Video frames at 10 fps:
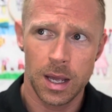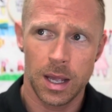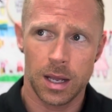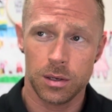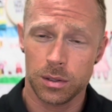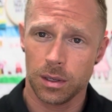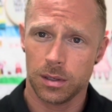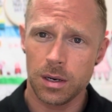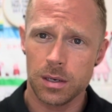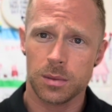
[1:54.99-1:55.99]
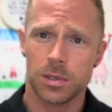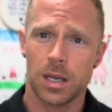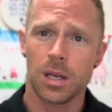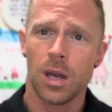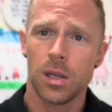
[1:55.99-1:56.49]
And utilitarianism
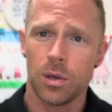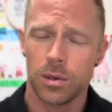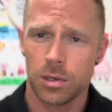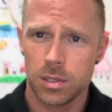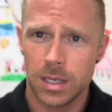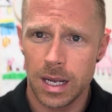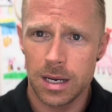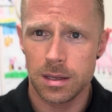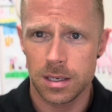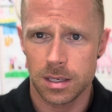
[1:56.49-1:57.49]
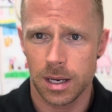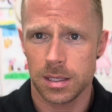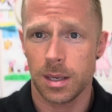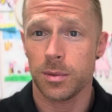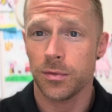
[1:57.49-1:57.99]
says you understand these
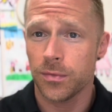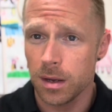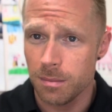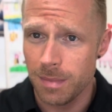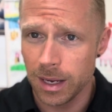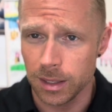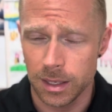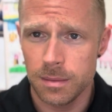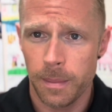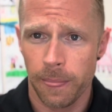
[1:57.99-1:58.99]
concepts fundamentally